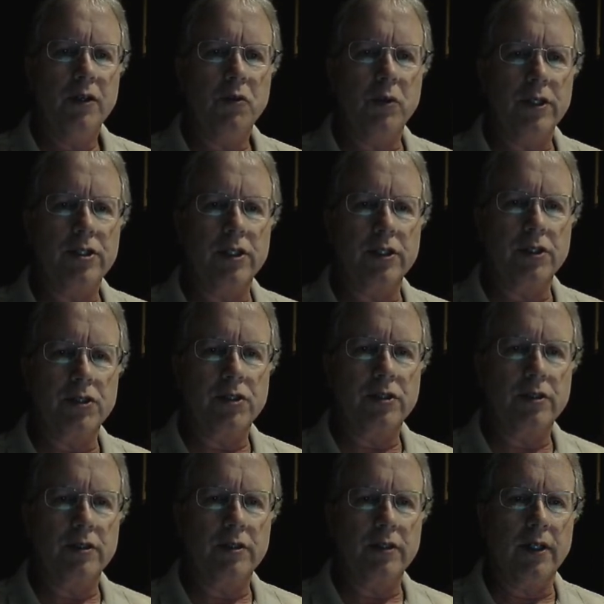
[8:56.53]
which
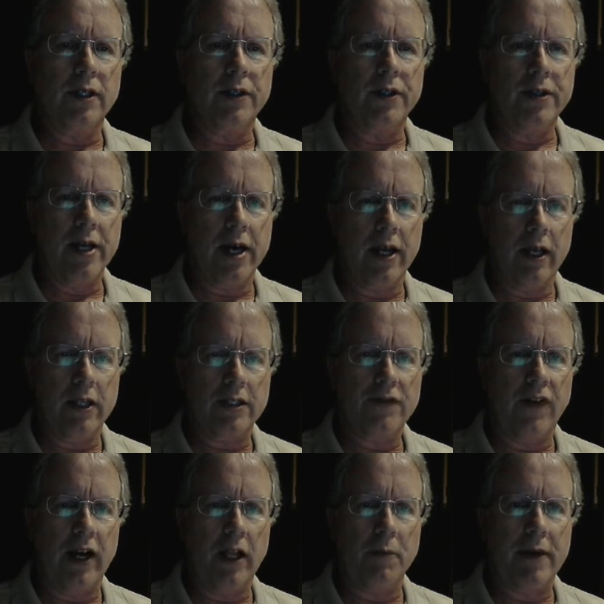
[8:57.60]
is the Nautilus
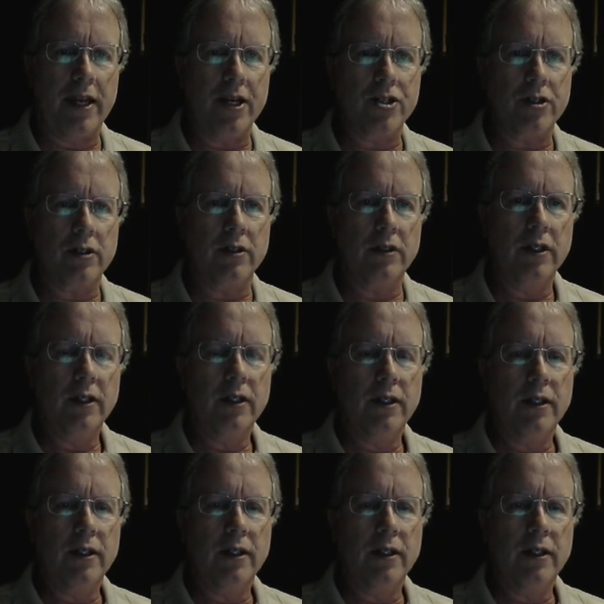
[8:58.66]
file manager,